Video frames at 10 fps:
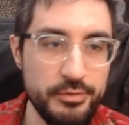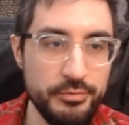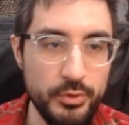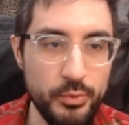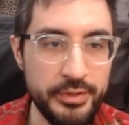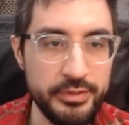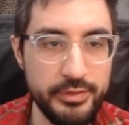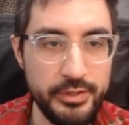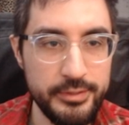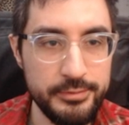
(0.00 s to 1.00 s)
for one
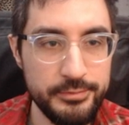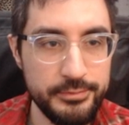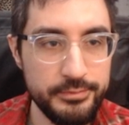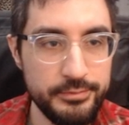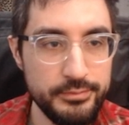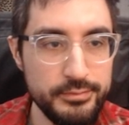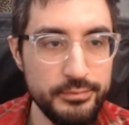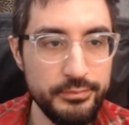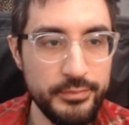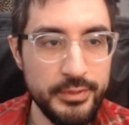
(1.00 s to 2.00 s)
divine.
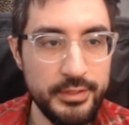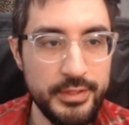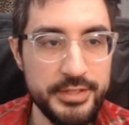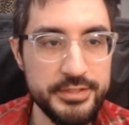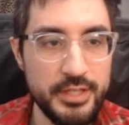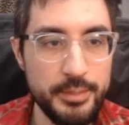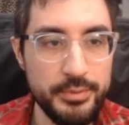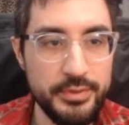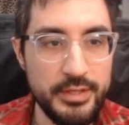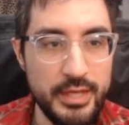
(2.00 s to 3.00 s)
Next up,
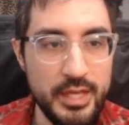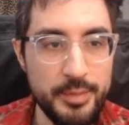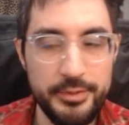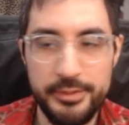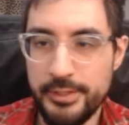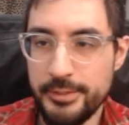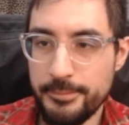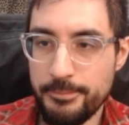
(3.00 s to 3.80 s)
the amulet.